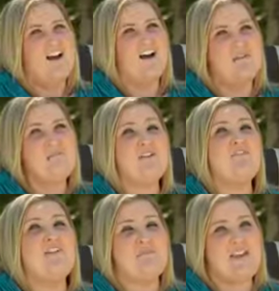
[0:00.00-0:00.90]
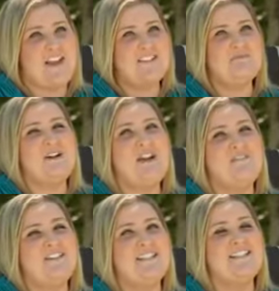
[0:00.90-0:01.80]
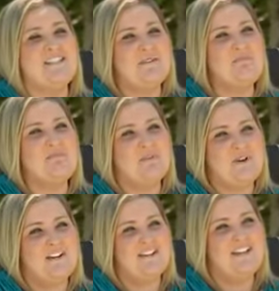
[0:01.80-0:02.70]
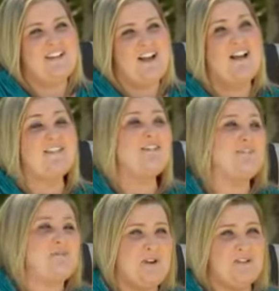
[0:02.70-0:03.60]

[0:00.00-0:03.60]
Um, my family asked why haven't I done this before. I talked to my